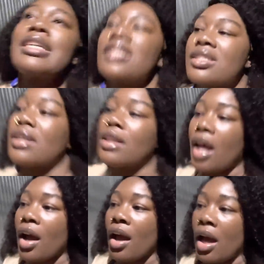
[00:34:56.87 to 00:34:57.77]
6
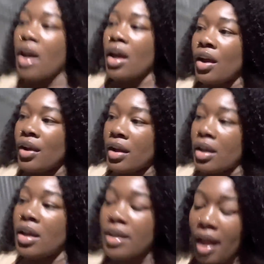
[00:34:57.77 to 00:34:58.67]
o'clock. 6.30.
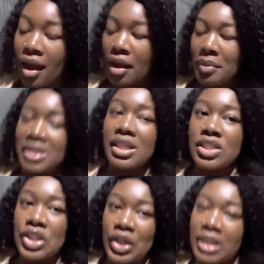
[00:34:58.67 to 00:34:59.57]
Yeah, it was
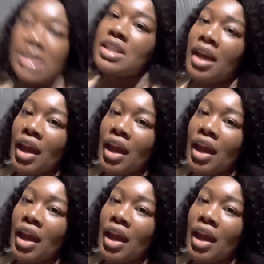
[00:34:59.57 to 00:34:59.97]
6.30. The sun